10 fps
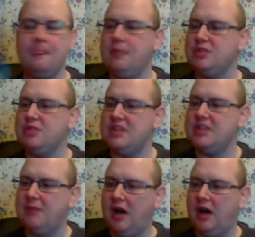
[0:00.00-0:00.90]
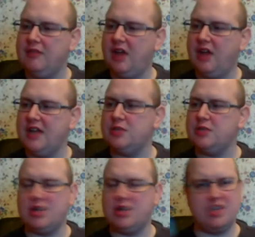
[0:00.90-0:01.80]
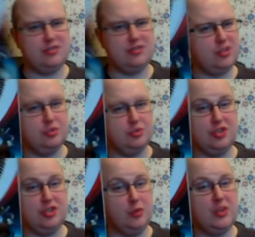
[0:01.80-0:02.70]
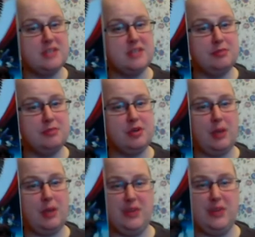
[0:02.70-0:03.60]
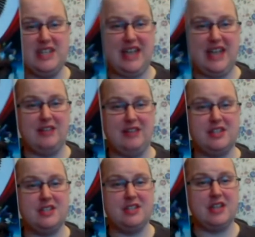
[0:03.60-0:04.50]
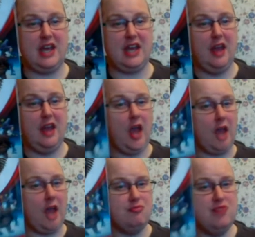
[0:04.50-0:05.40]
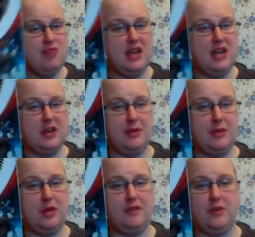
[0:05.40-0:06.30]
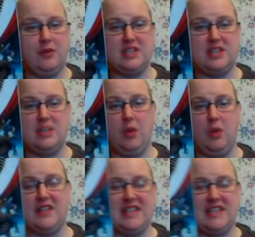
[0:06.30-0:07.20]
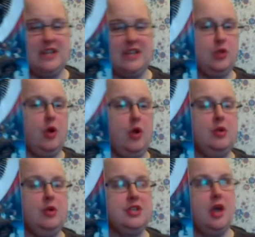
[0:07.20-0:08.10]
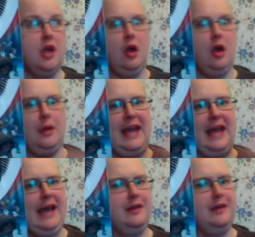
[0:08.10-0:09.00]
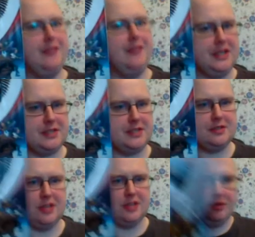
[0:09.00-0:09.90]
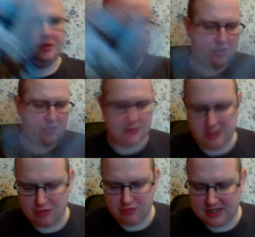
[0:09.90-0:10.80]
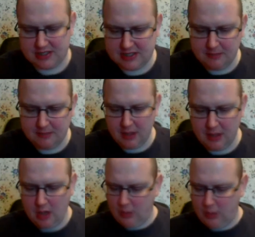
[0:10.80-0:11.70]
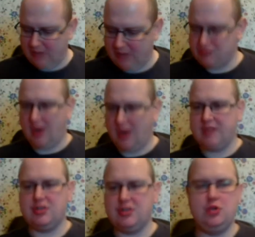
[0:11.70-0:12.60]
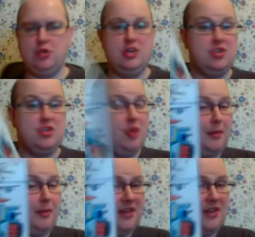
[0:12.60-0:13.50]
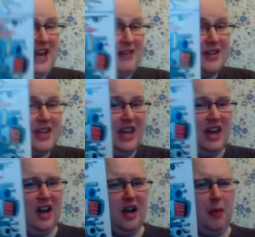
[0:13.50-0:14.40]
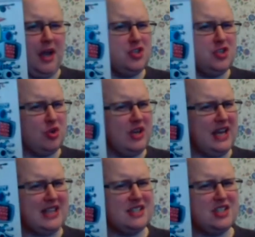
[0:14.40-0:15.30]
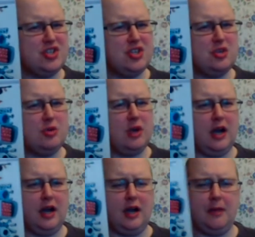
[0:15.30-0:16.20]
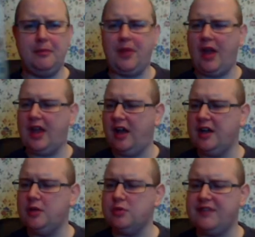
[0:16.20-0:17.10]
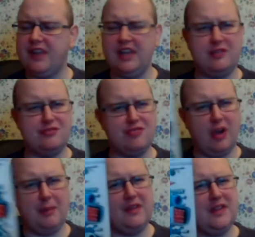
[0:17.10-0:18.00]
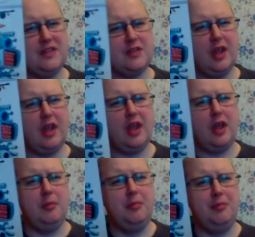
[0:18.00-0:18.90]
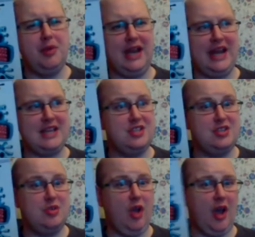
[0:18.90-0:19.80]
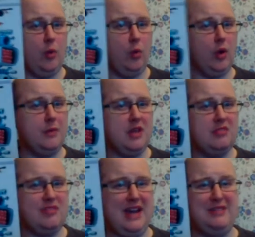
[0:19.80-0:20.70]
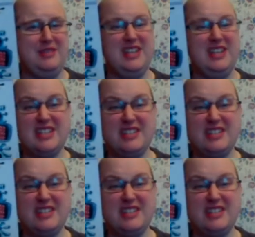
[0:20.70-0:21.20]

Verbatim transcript: we'll see. But I've liked what Charles Soule's done with this book and with these characters. and I'm really going to be looking forward to seeing what the status quo is coming out of this. So that should be interesting. We have Rocket Raccoon issue number 11. Um, I enjoyed last issue. Um, I kind of was thinking of dropping this but last issue kind of won me around. It is